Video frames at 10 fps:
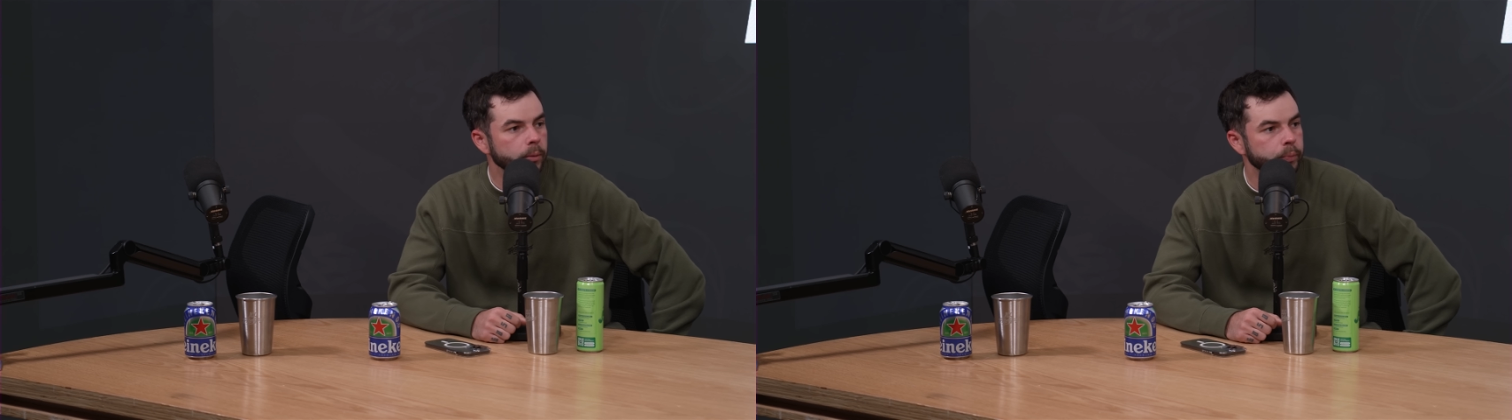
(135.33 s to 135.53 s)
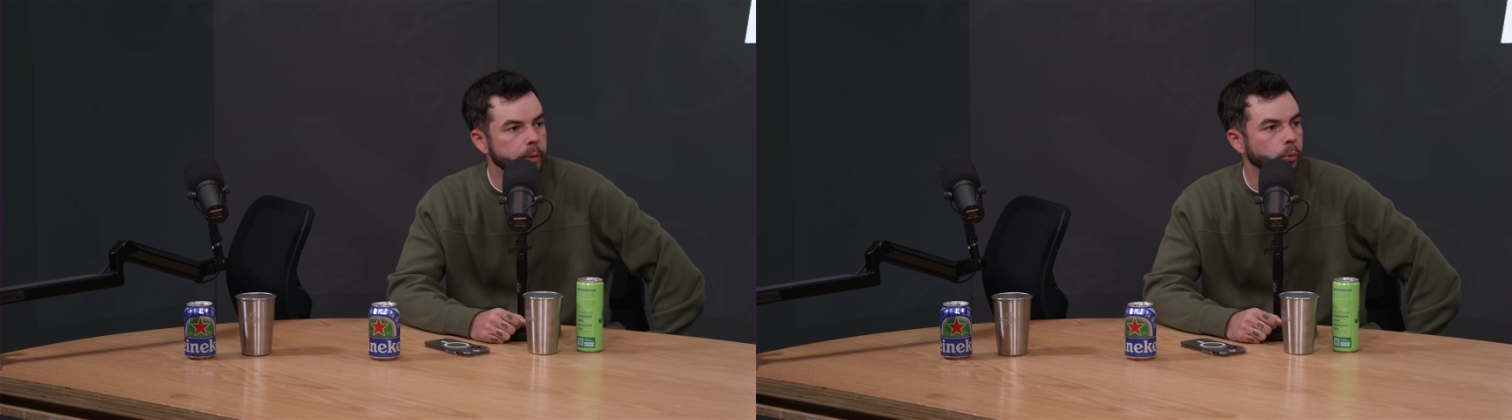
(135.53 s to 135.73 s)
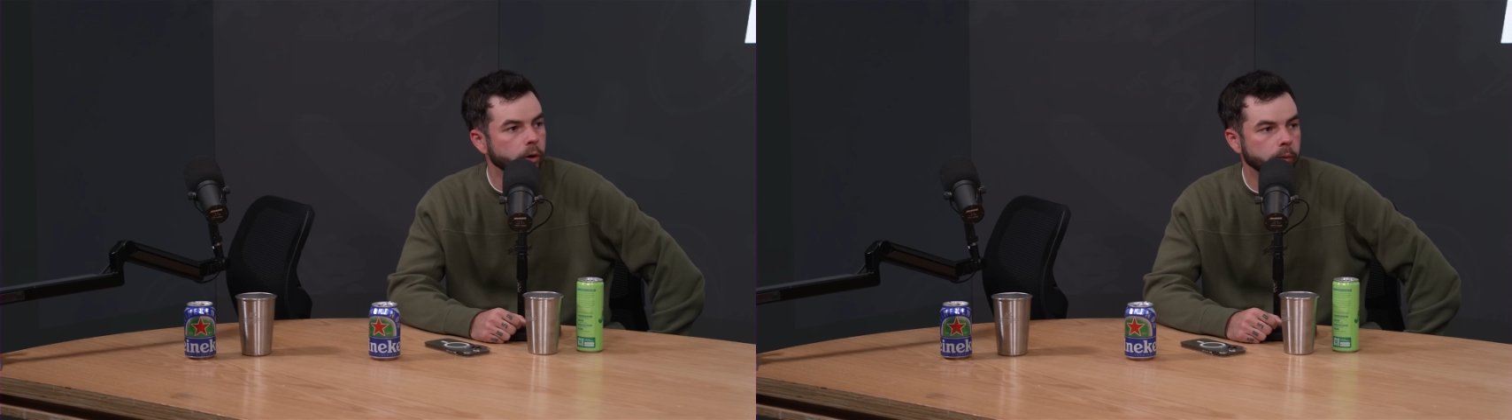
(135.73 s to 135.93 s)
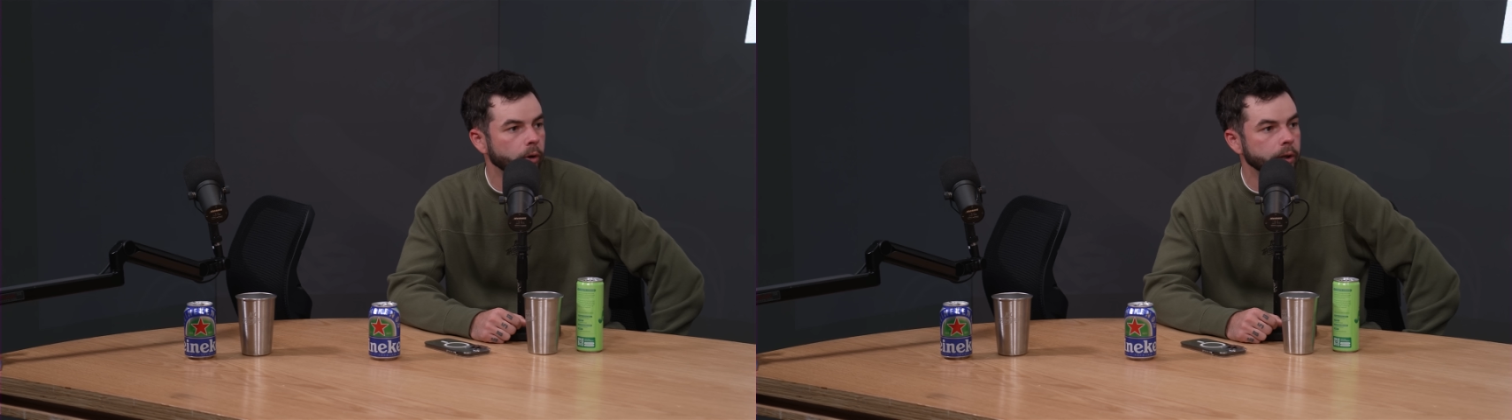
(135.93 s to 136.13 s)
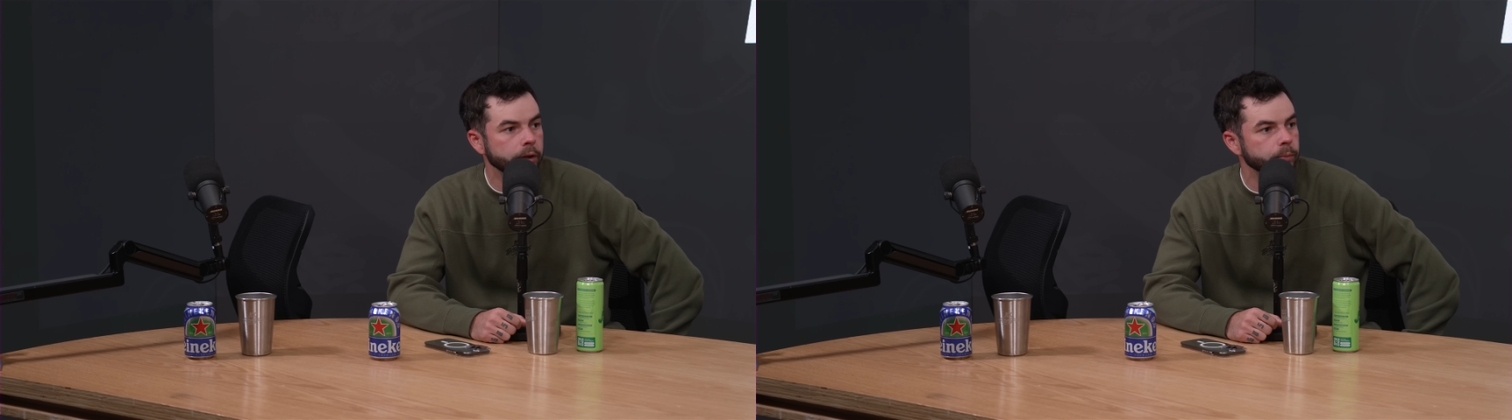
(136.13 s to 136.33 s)
people wouldn't run
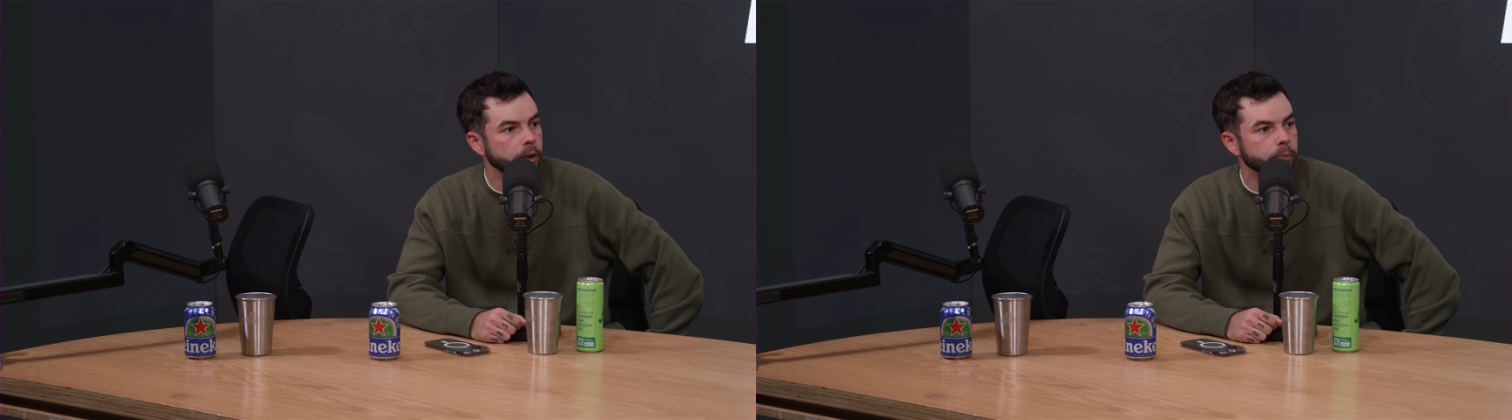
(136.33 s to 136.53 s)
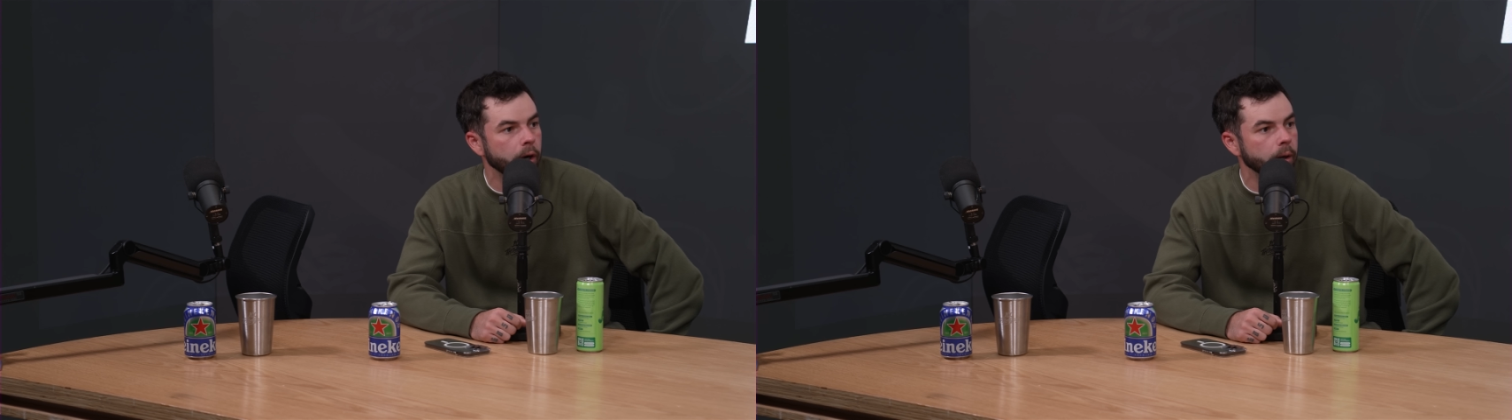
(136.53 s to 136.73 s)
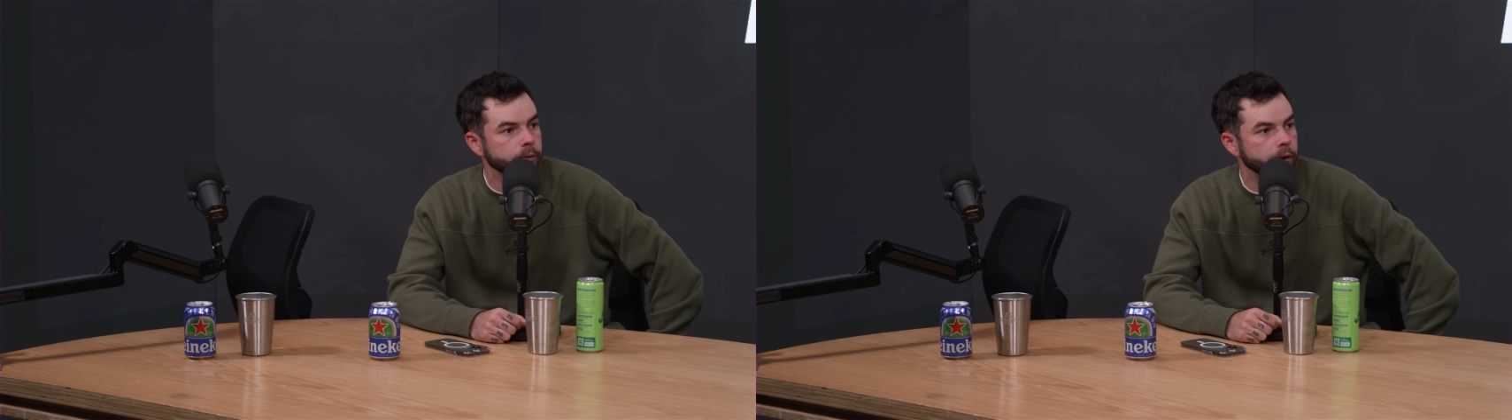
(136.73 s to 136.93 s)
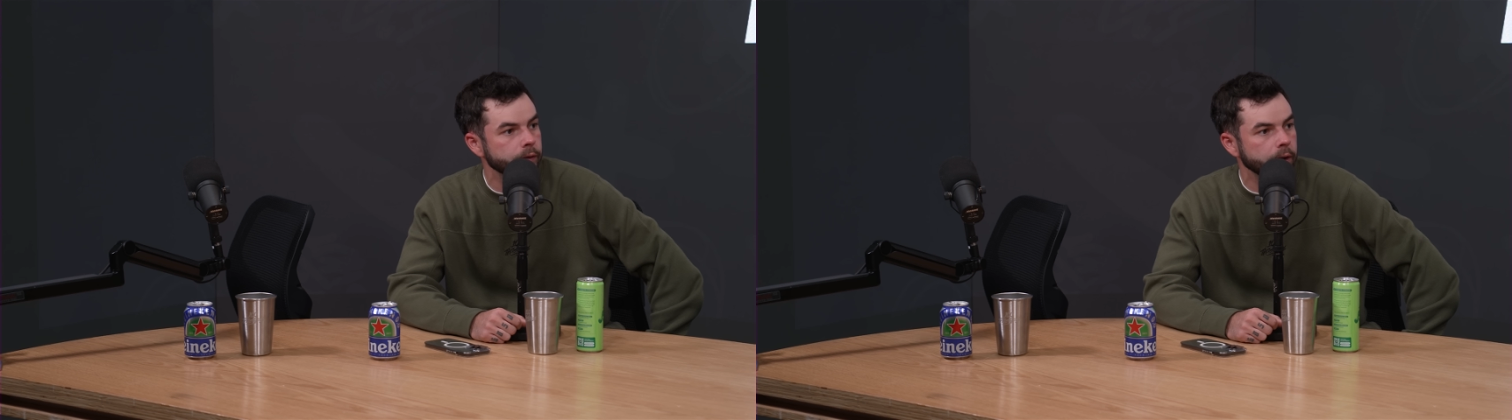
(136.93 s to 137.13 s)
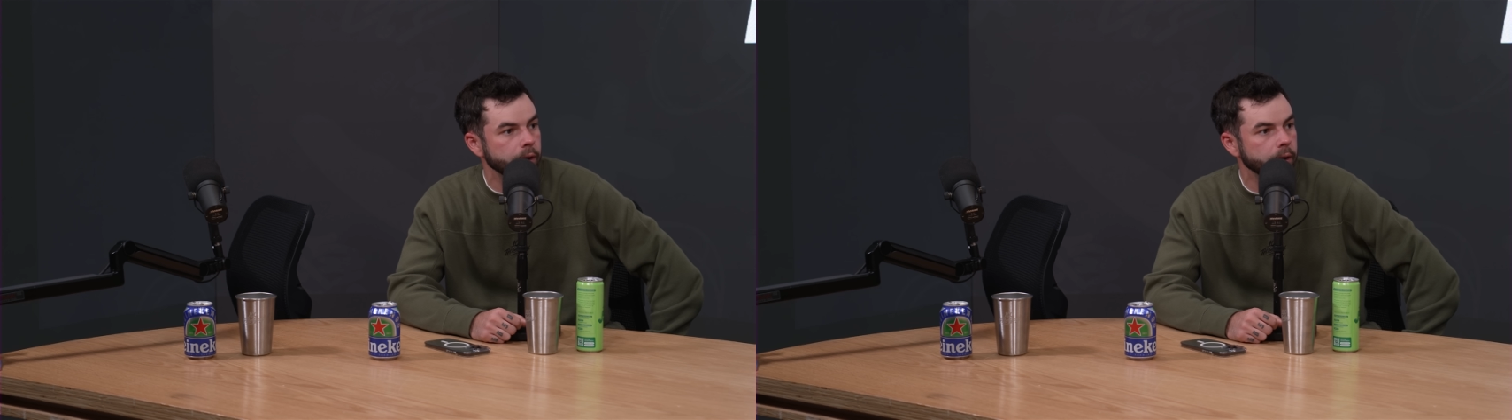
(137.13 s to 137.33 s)
into as many problems as
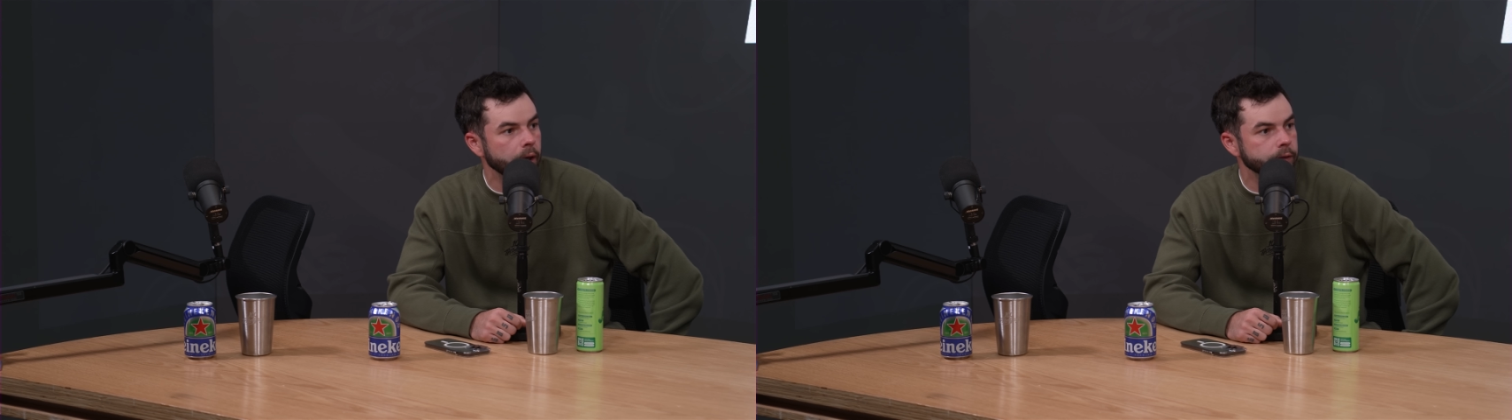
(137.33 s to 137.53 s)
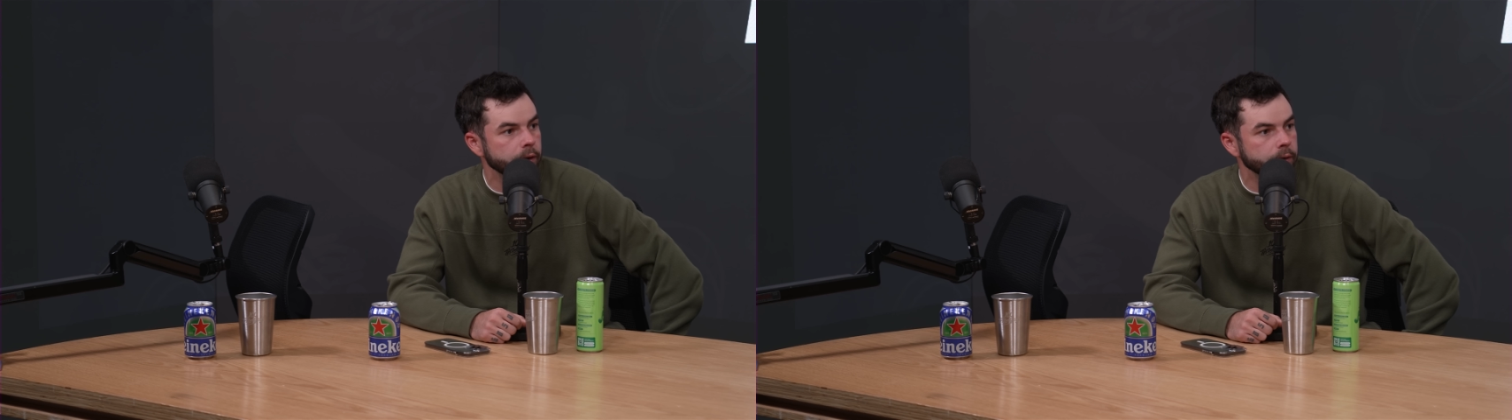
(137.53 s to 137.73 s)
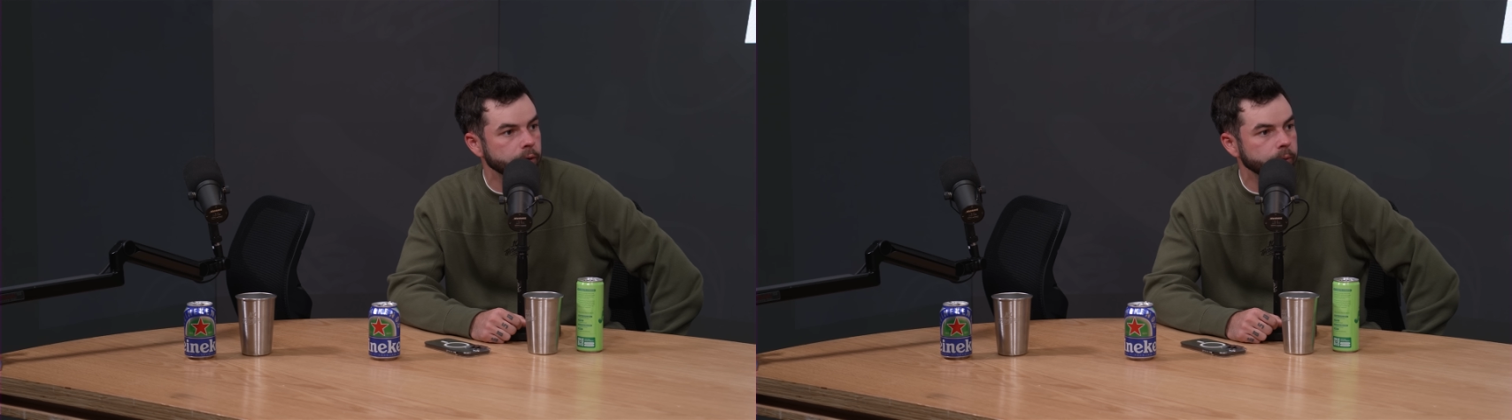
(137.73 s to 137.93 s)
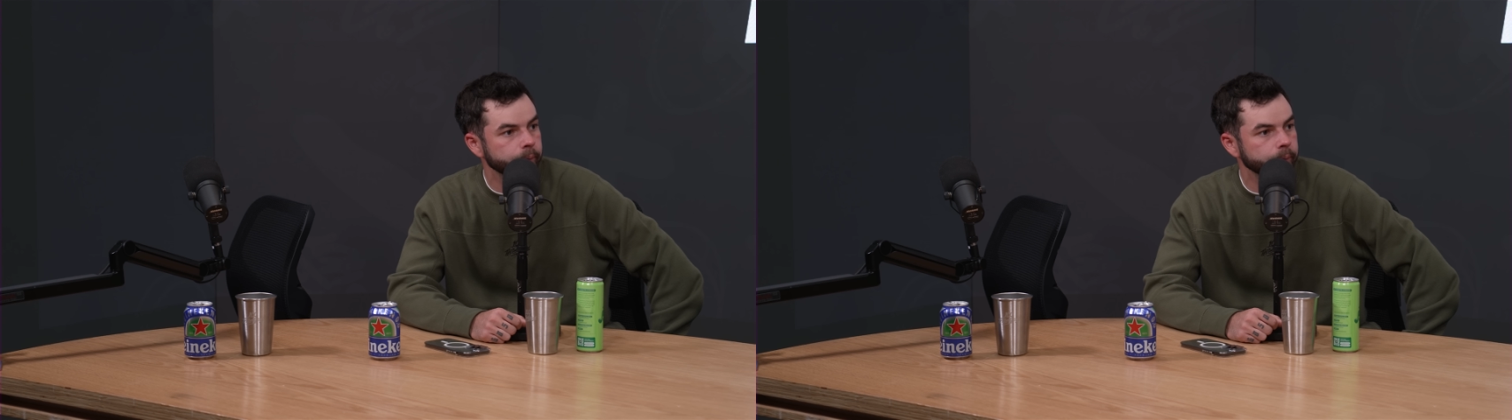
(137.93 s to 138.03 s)
they do.